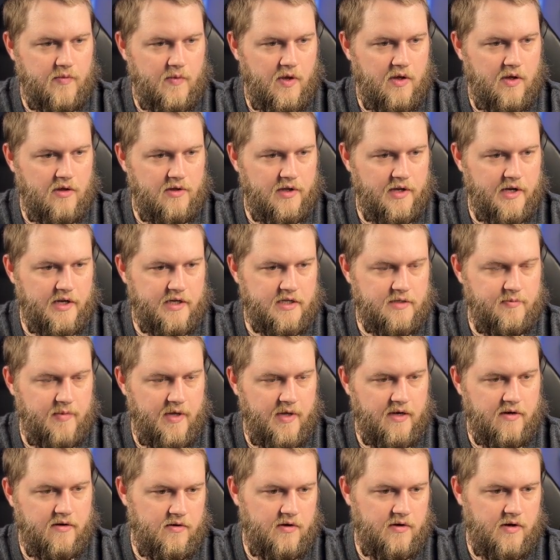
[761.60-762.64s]
Linux
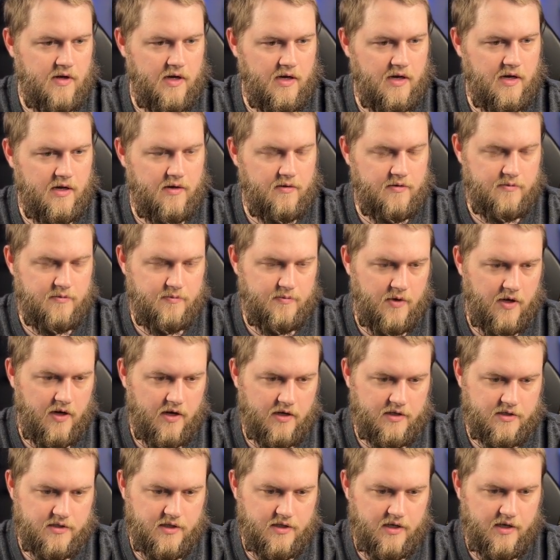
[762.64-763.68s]
Mint
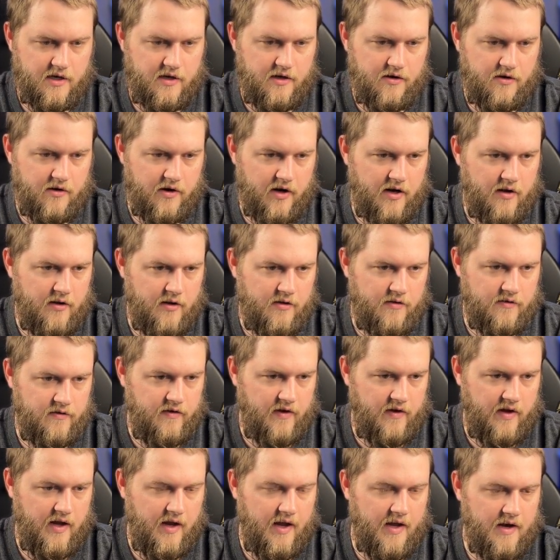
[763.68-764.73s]
box that you're going to
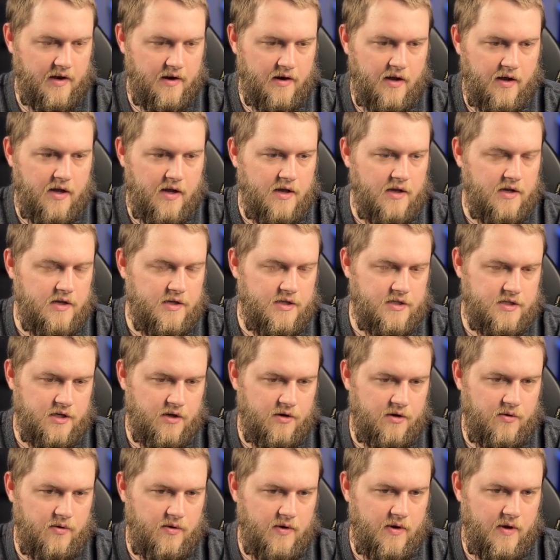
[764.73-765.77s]
see. And
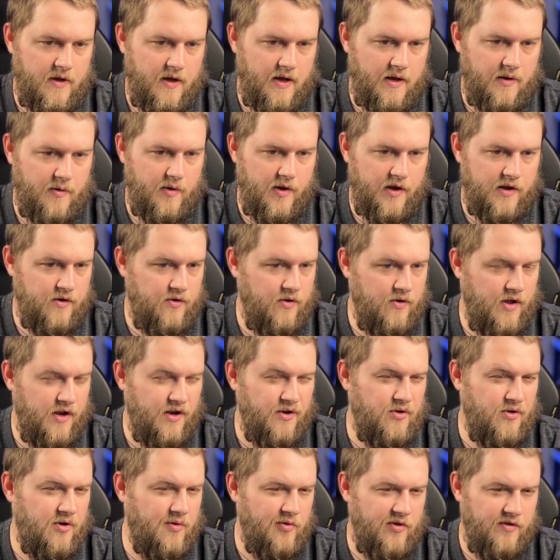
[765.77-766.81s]
so in a
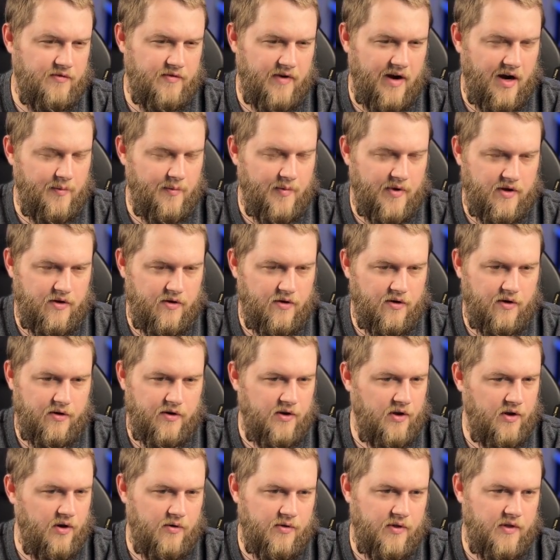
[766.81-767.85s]
normal environment, you don't
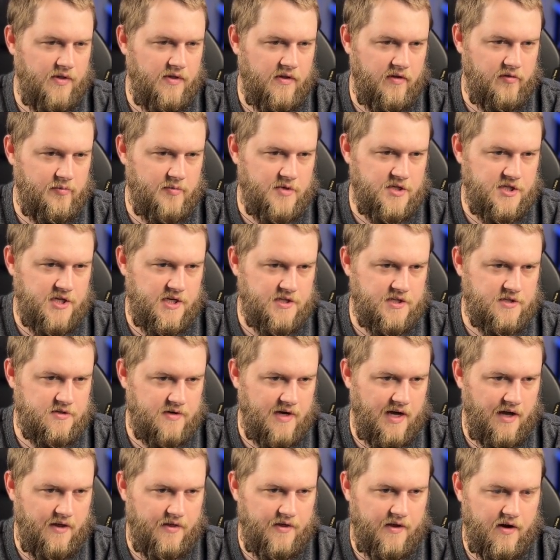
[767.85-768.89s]
know that these machines are
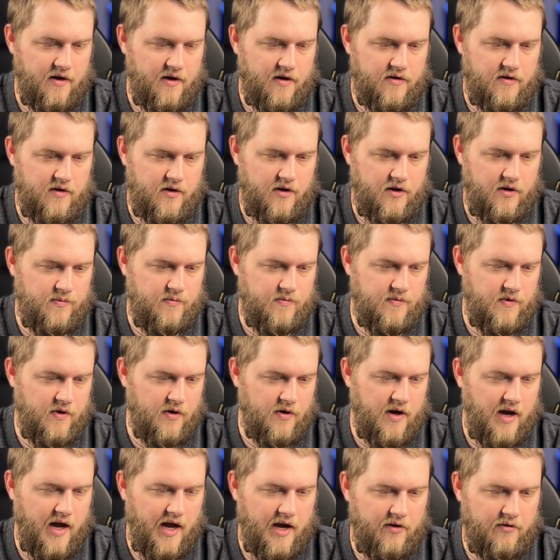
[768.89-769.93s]
out there. You're
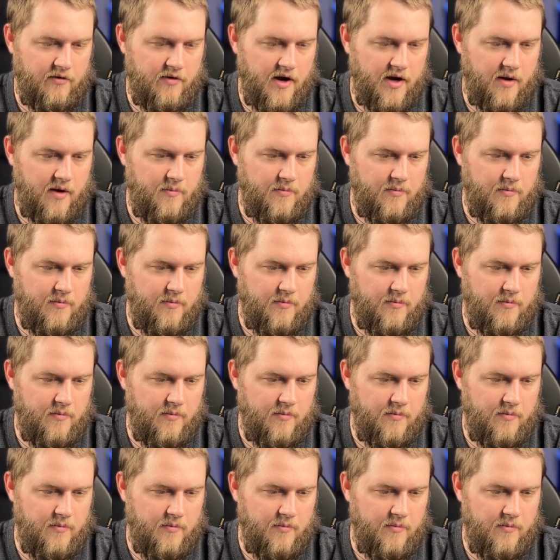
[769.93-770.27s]
kind of running